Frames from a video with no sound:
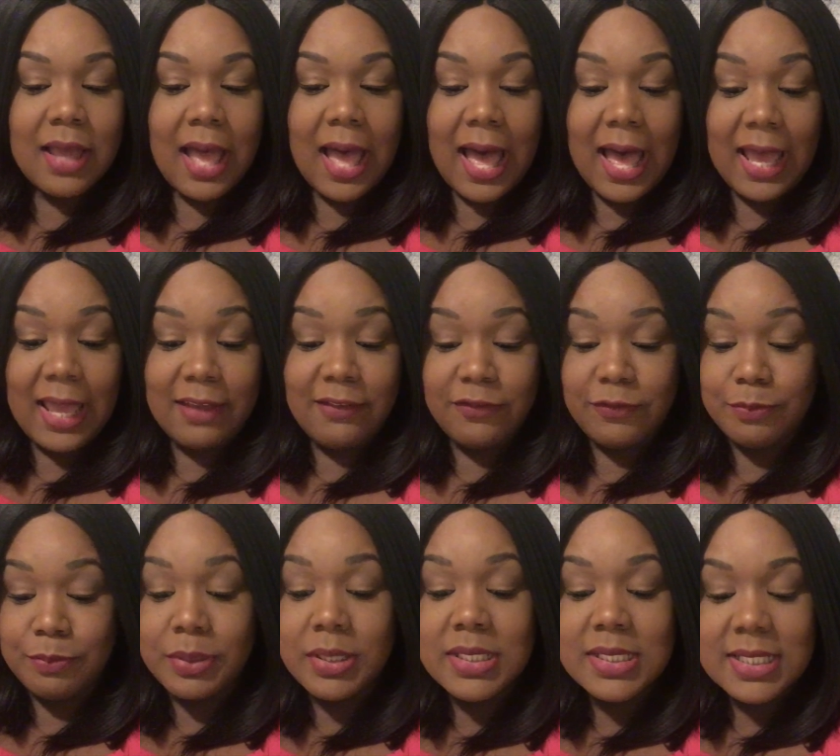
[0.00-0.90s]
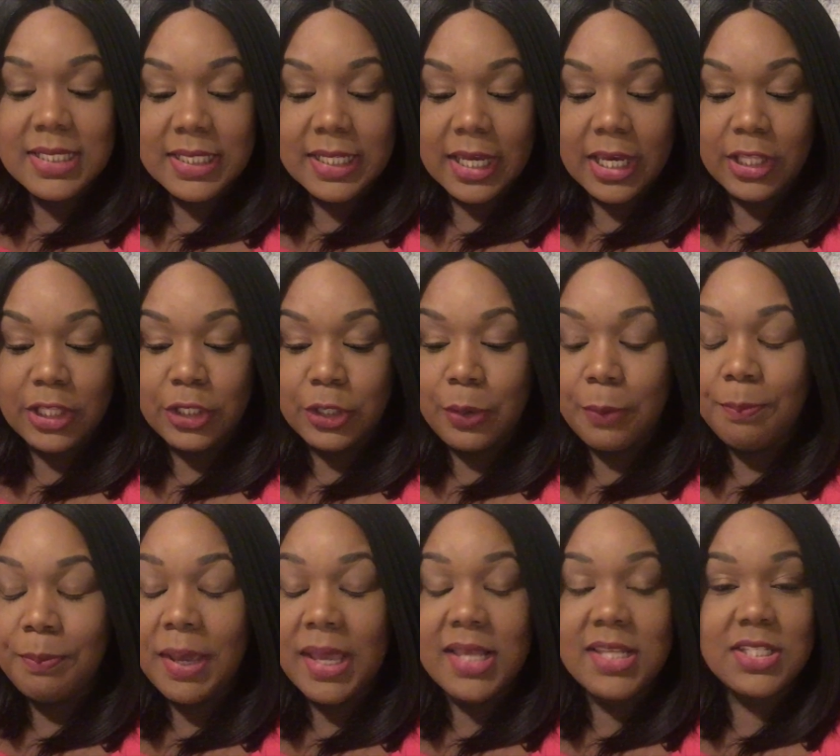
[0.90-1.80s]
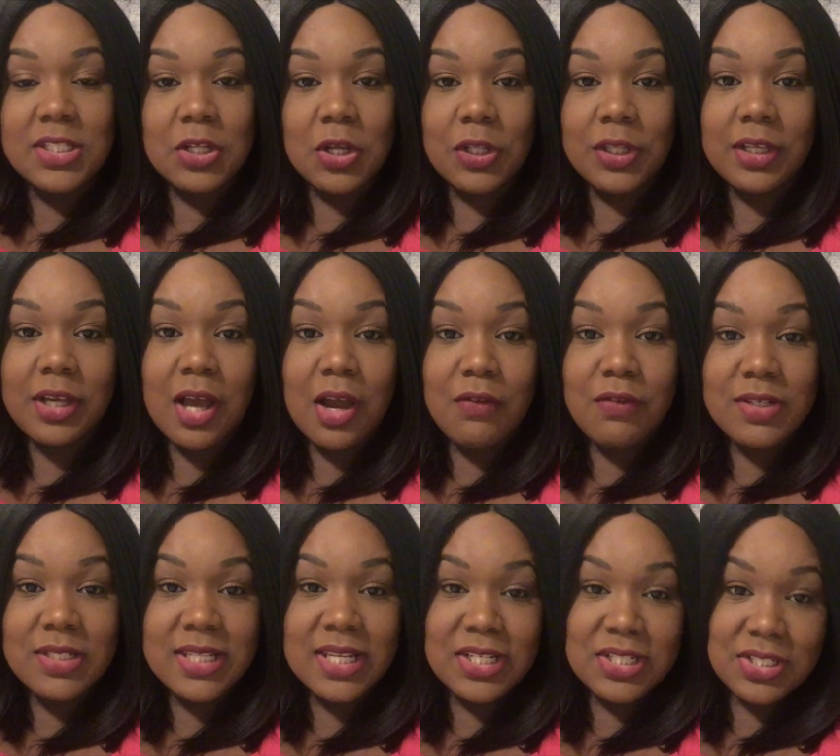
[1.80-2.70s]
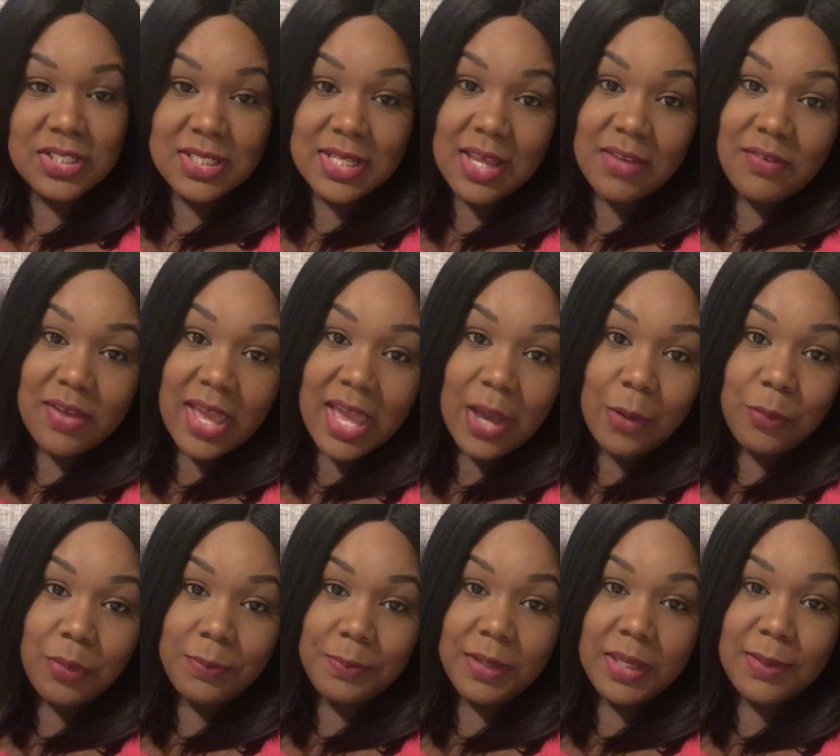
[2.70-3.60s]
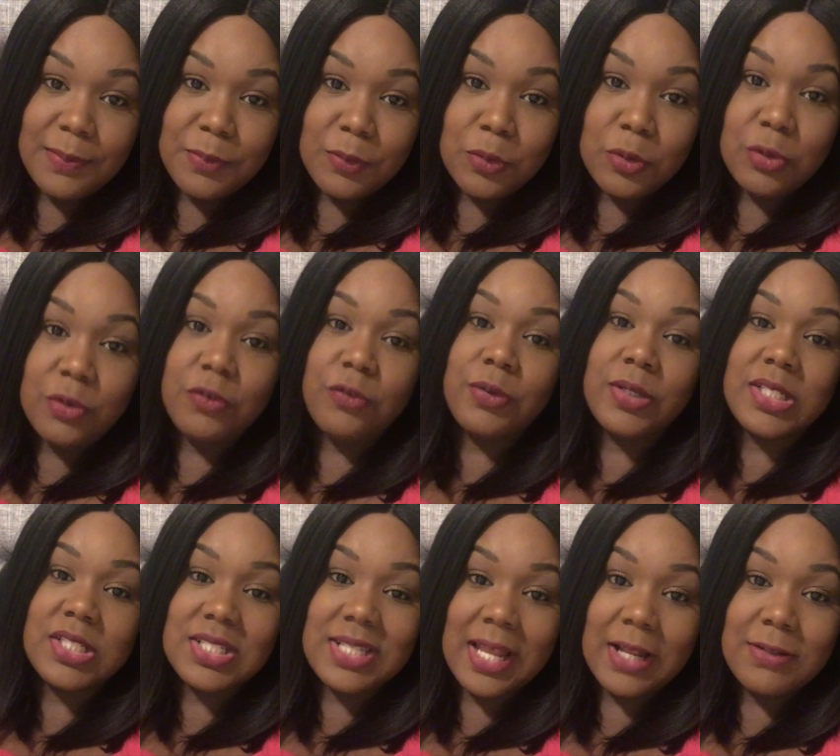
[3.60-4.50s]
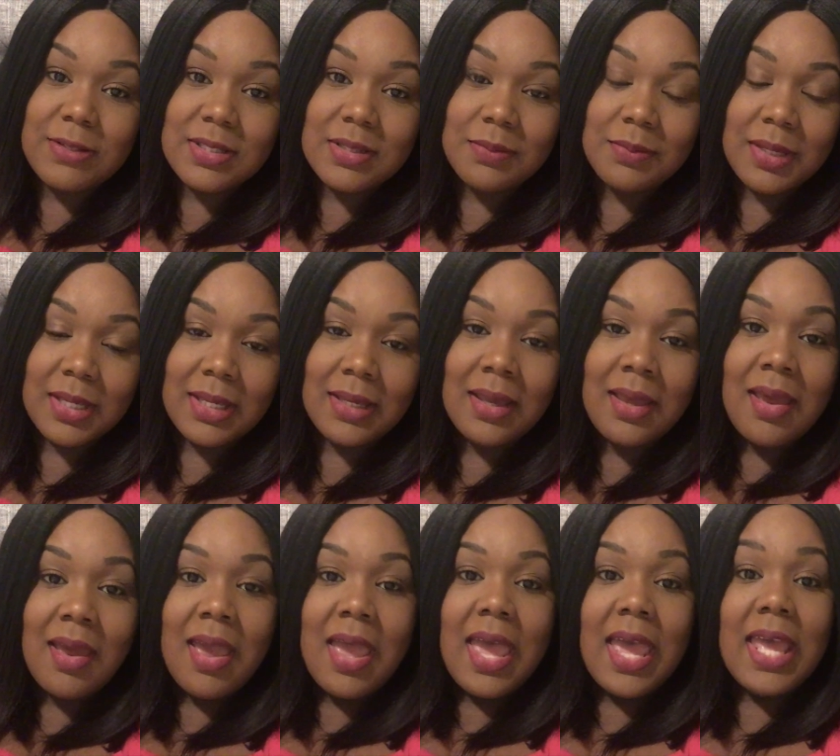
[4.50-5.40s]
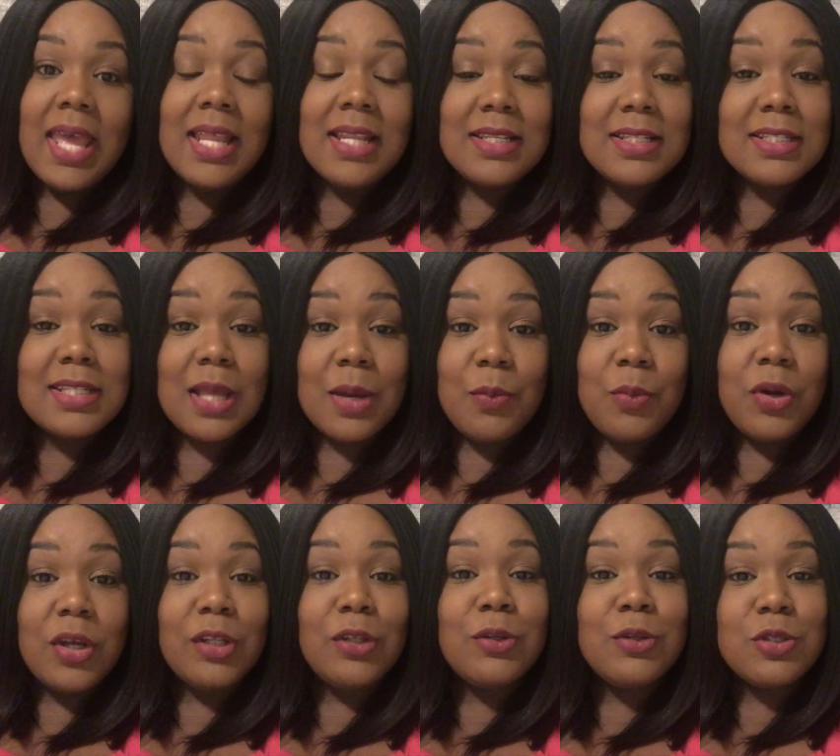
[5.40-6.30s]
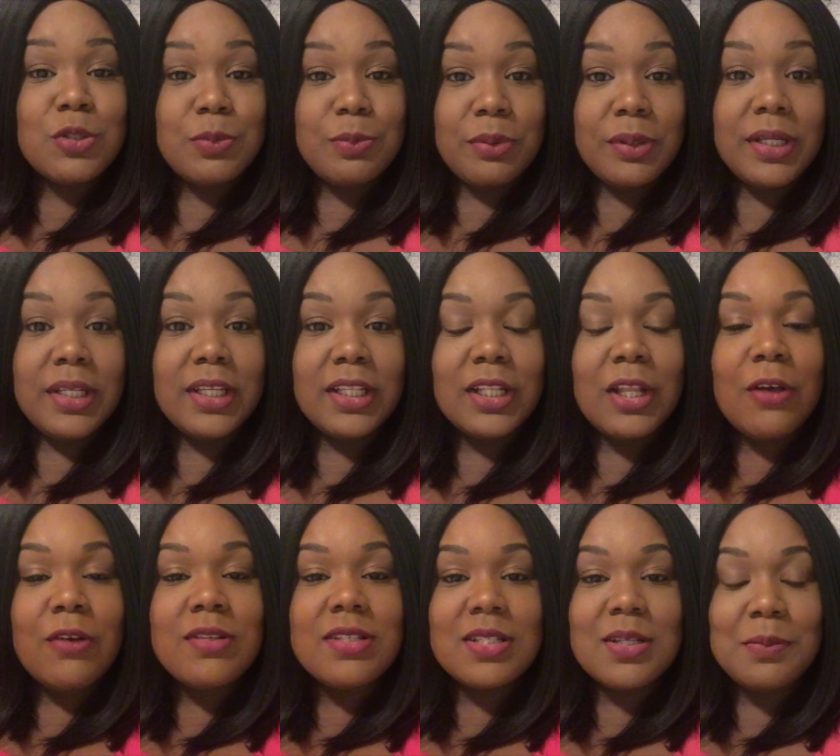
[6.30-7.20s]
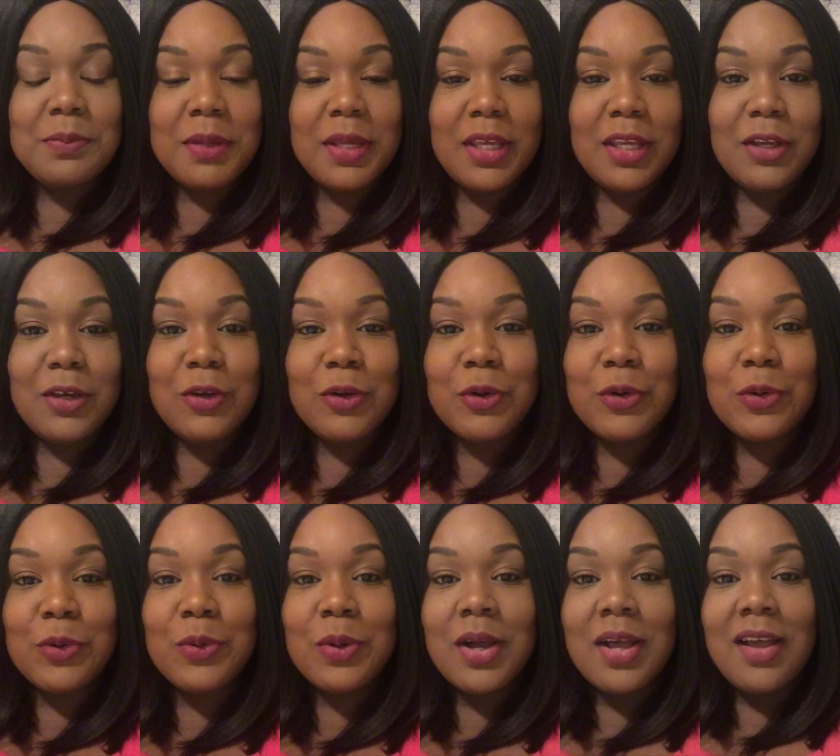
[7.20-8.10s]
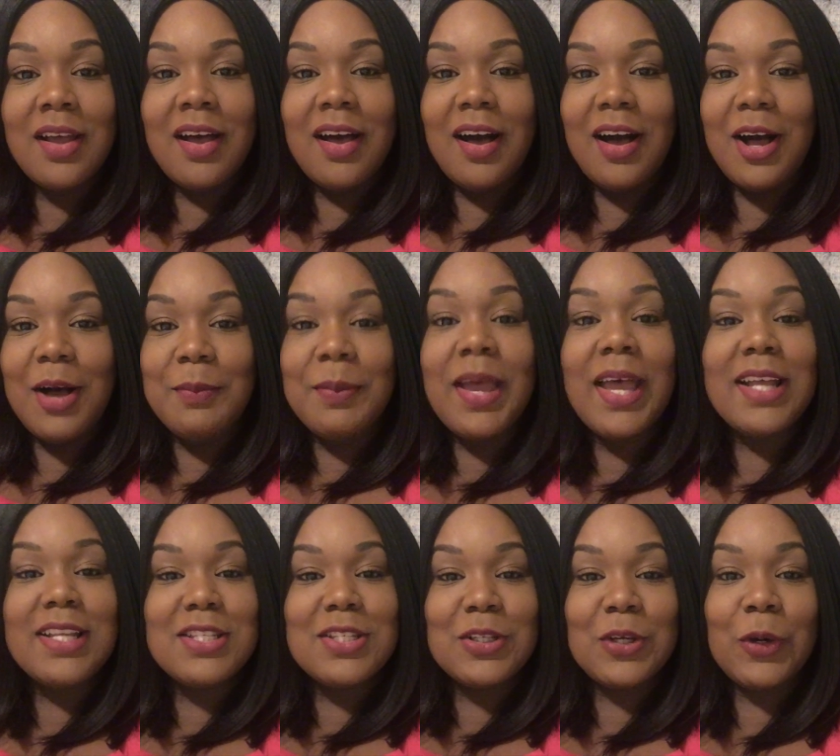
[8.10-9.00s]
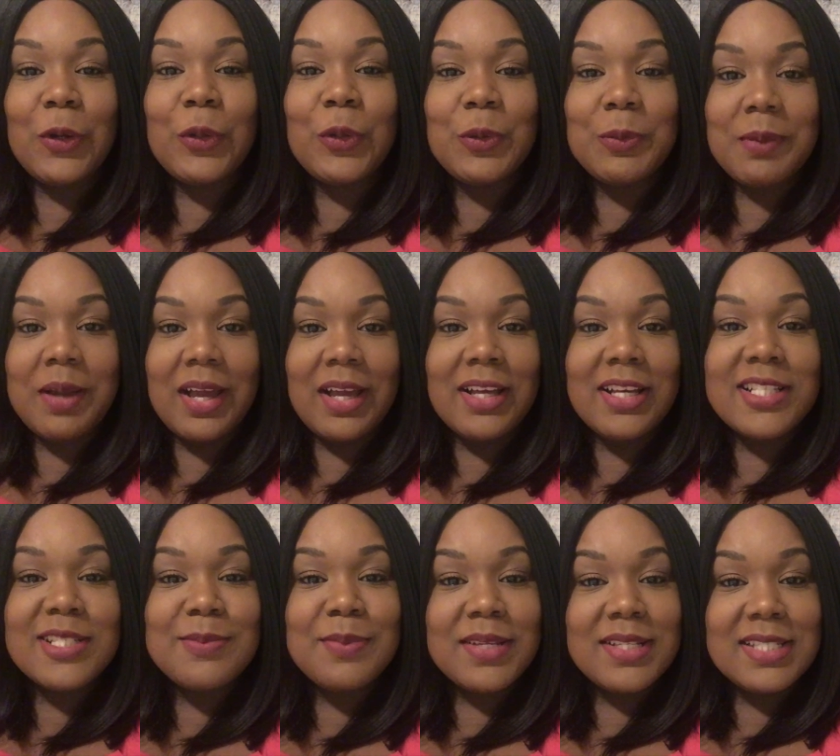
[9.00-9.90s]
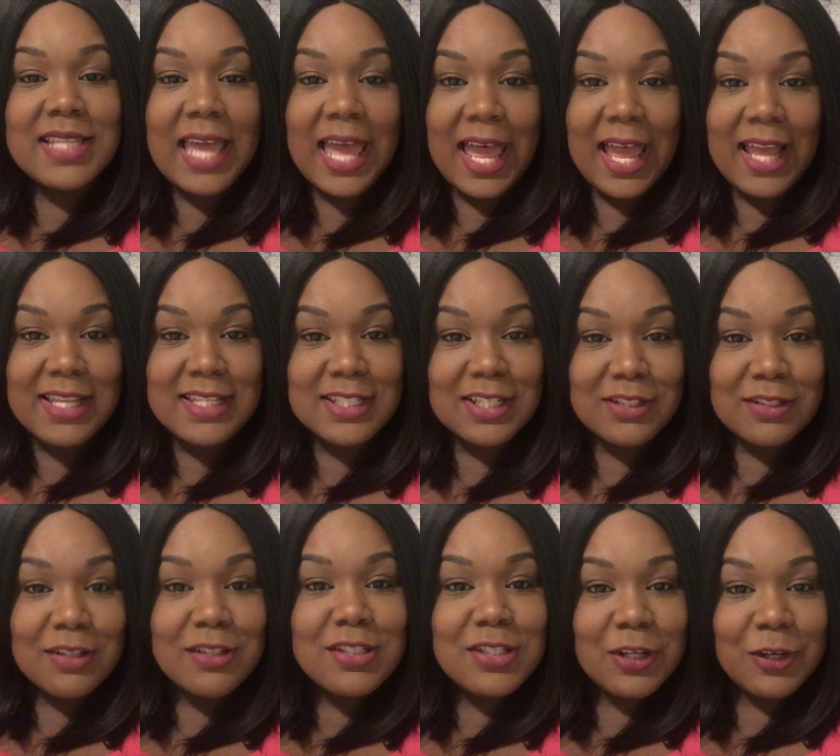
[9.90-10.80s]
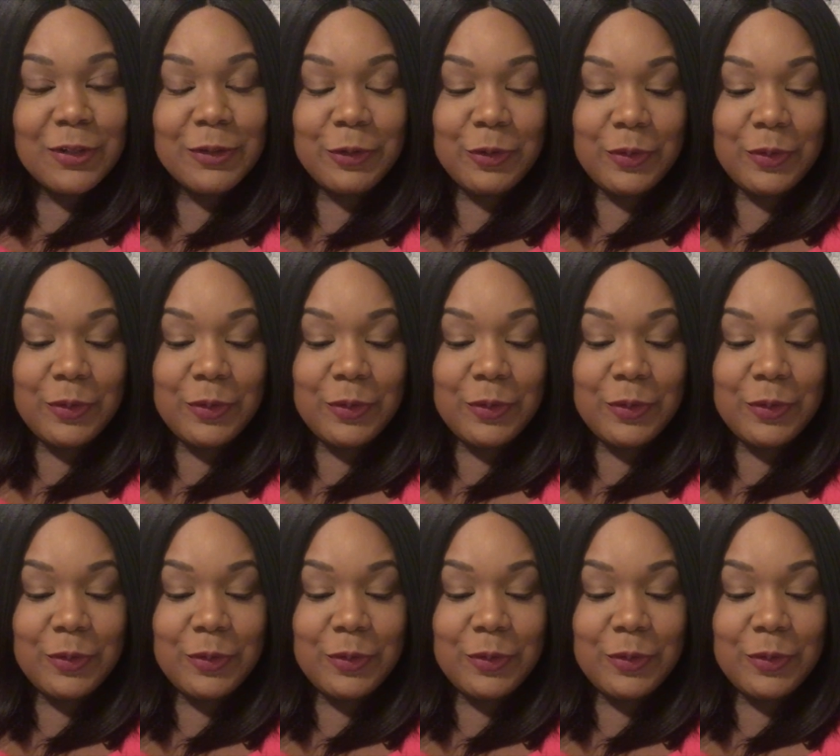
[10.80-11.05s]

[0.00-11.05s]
I've put together based on the conversations I've had with people who've reached out to me and someone who's pretty close to me who had to go through my husband to ask certain